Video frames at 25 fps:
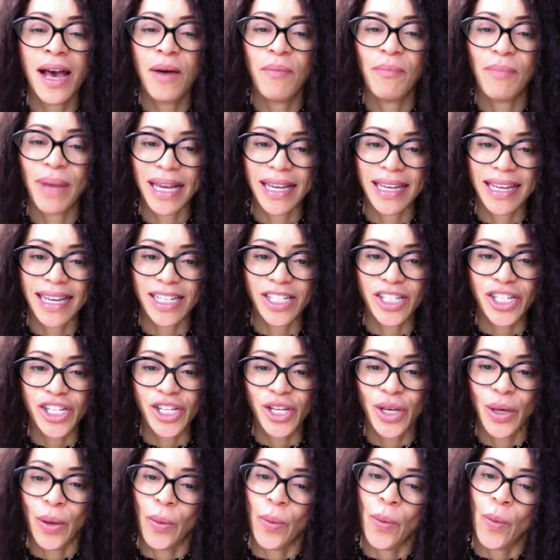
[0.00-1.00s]
might get
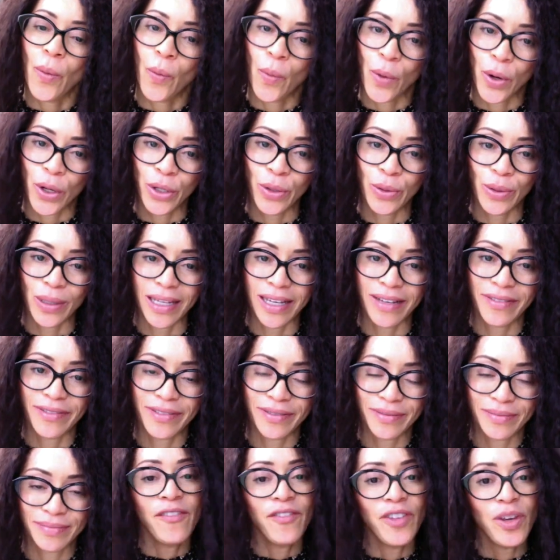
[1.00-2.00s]
you where you live.
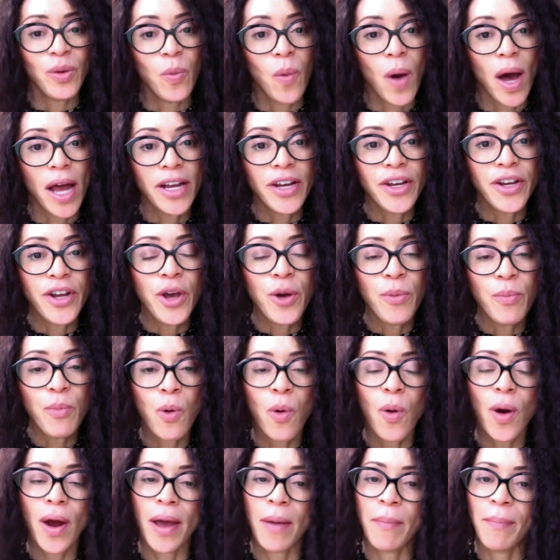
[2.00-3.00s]
If you want to know
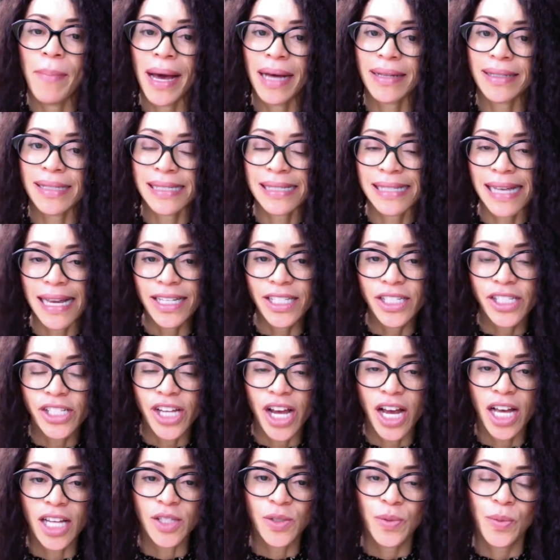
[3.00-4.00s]
more about St.
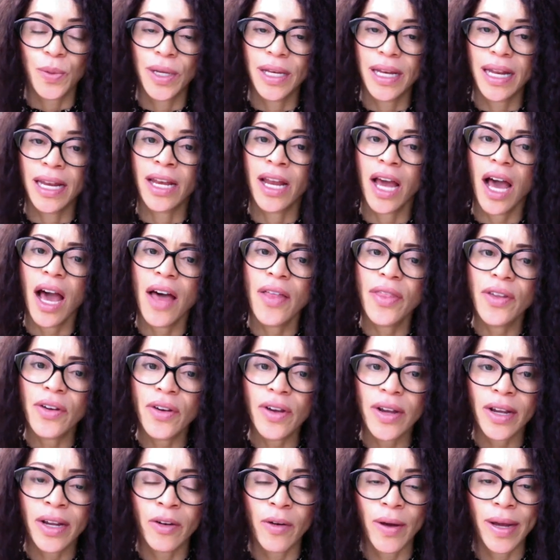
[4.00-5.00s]
John's Wood and other
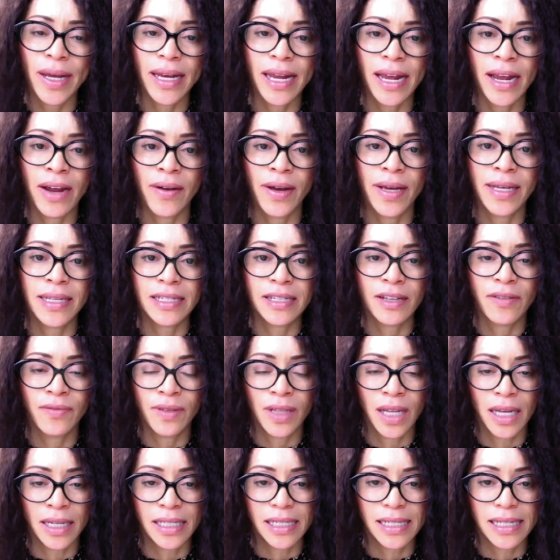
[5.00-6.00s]
great areas of
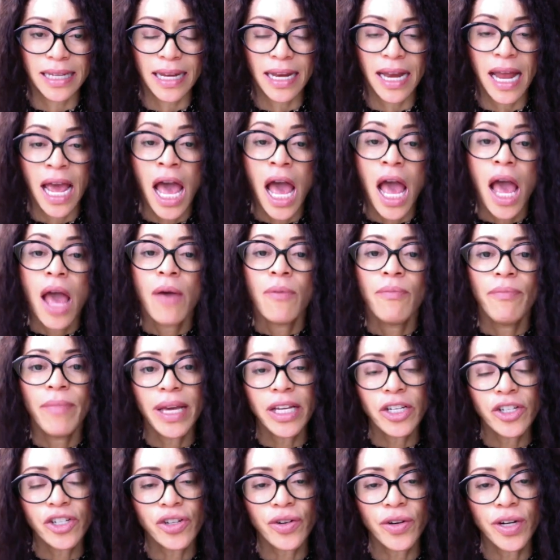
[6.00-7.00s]
London,
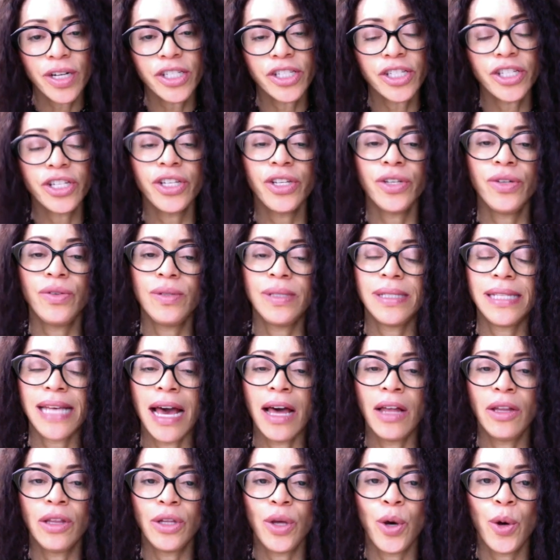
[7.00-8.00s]
make sure to
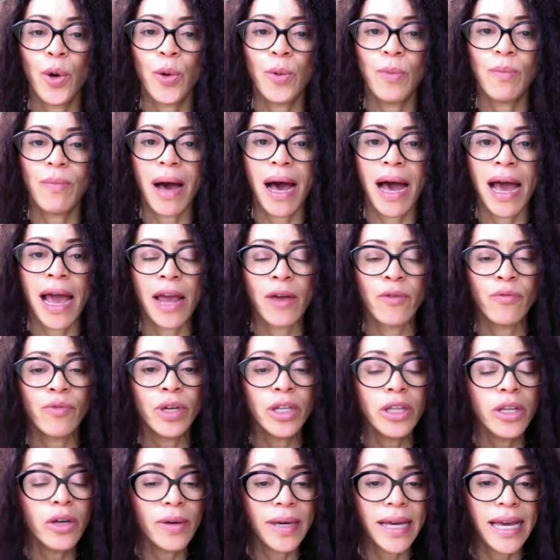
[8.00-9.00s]
download my
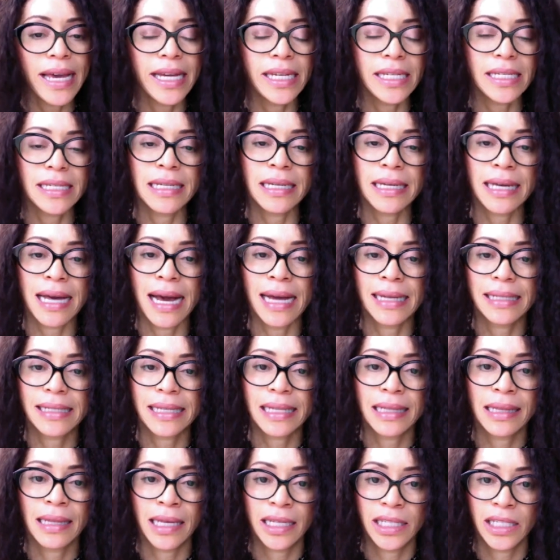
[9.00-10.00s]
relocation guide
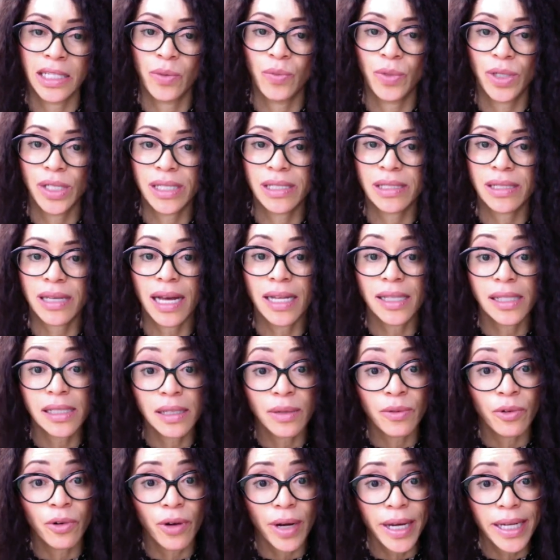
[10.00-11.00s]
to London, which has got
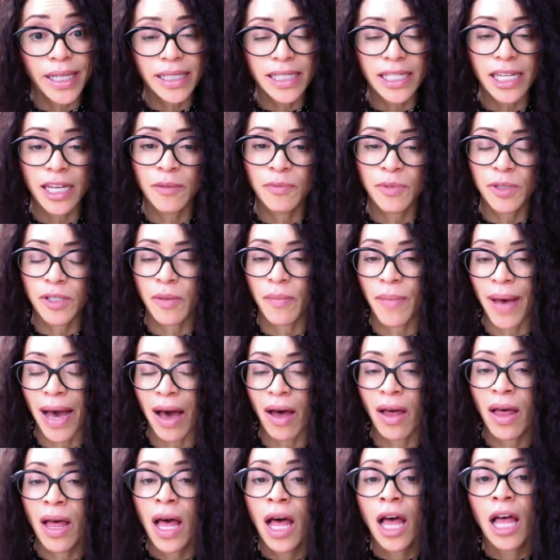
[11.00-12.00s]
some great tips
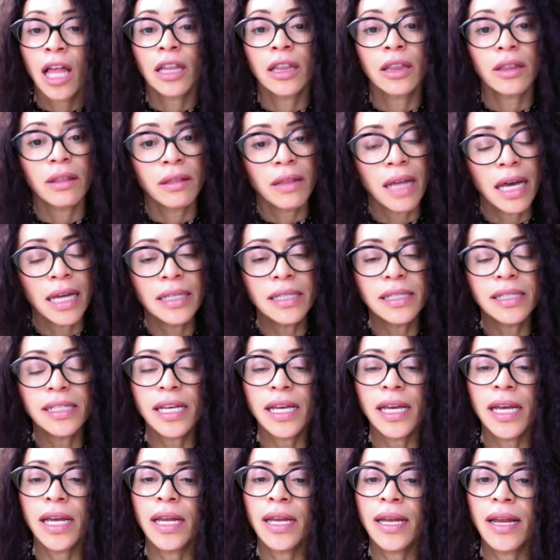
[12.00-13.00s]
about
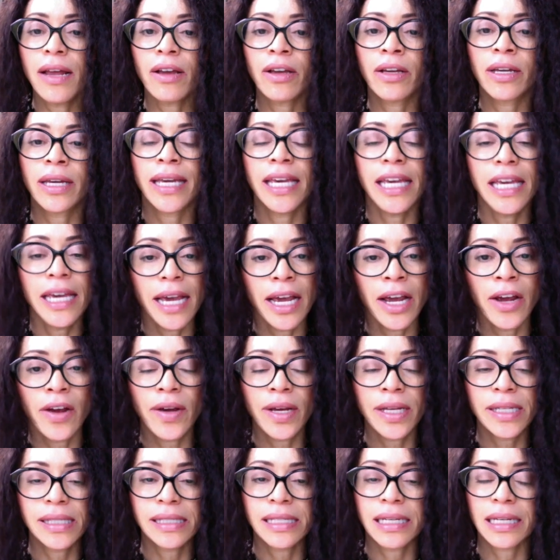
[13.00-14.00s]
London, key
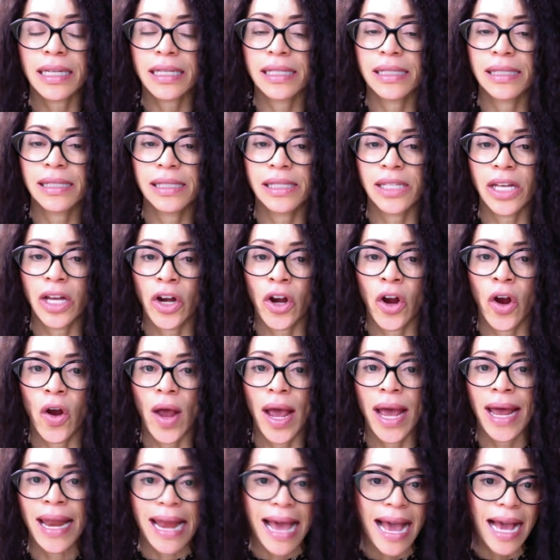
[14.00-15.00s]
areas to consider,
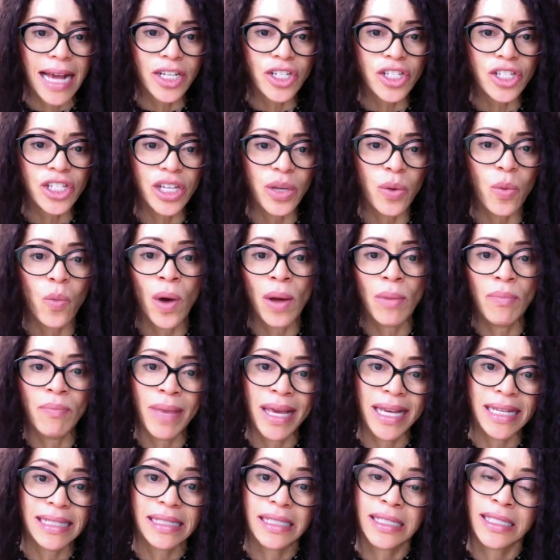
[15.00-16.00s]
and actually what
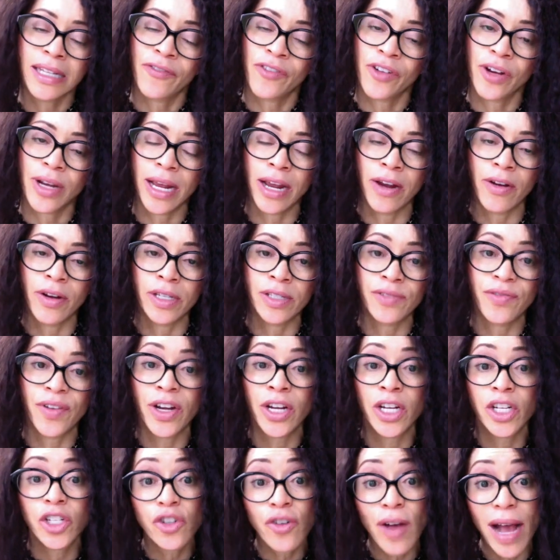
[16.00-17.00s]
makes different areas
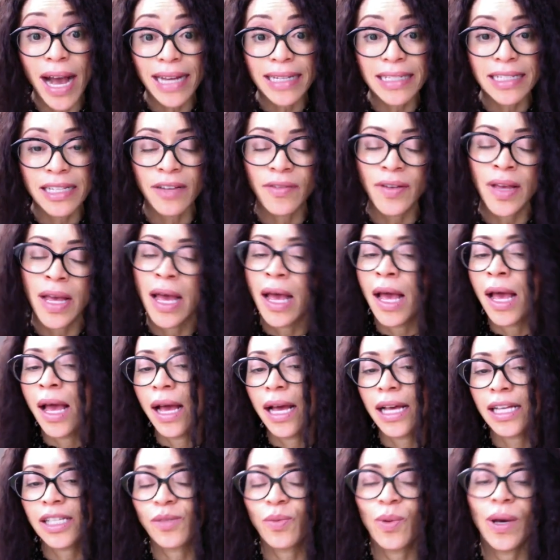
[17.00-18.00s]
very attractive, as